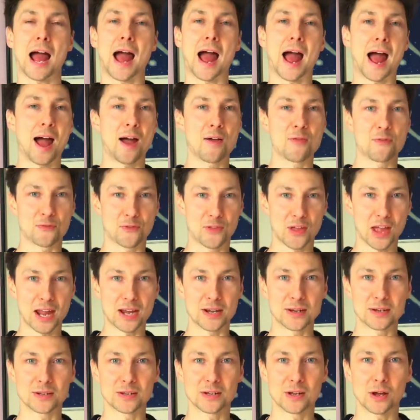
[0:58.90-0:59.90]
and
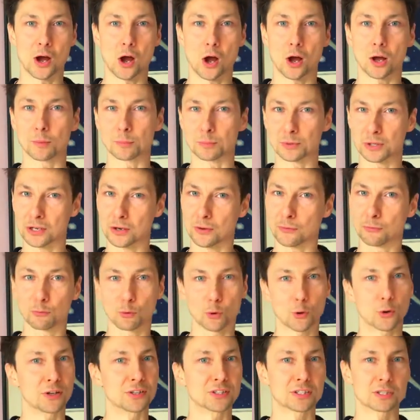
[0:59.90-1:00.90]
then I'm going to
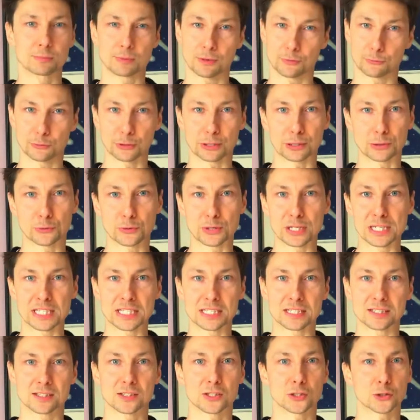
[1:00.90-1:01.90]
throw in some other
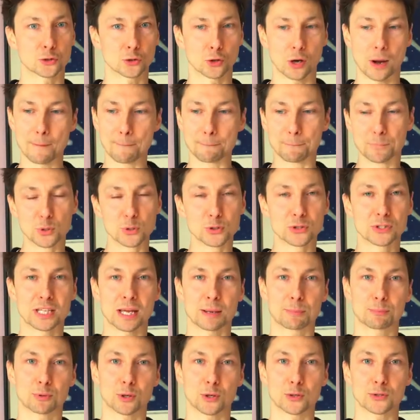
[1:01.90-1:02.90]
ingredients to try and boost
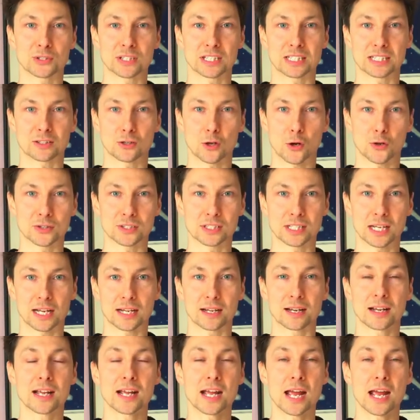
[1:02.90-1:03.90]
that protein content